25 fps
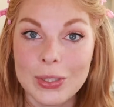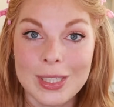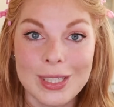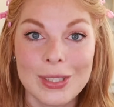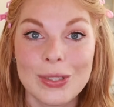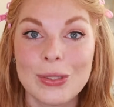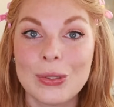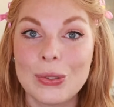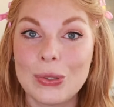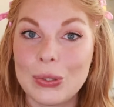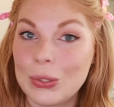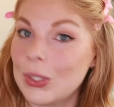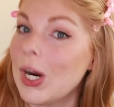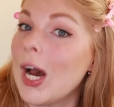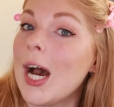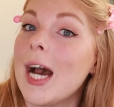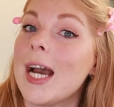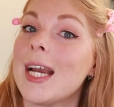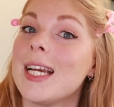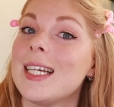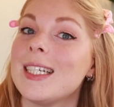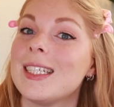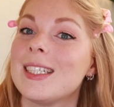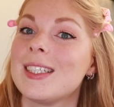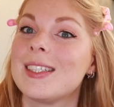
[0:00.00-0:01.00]
this
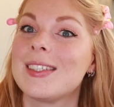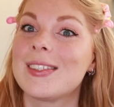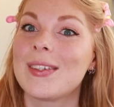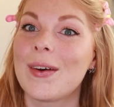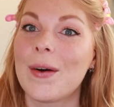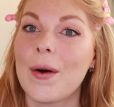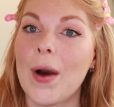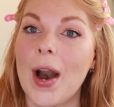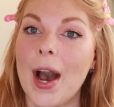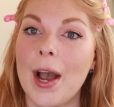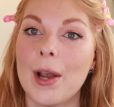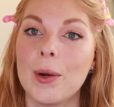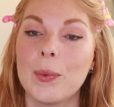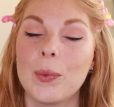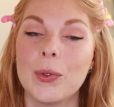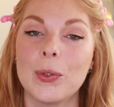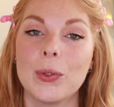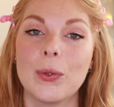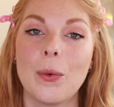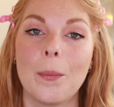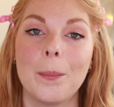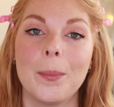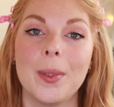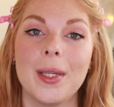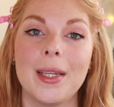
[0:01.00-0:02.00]
dries. So I
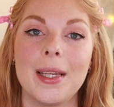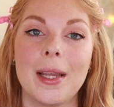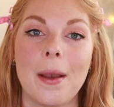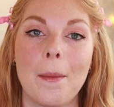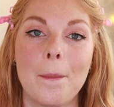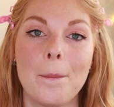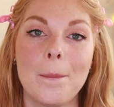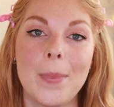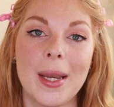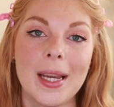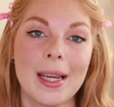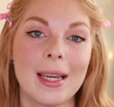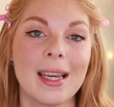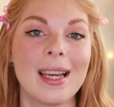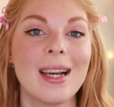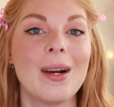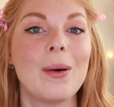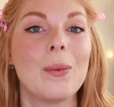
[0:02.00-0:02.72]
will be back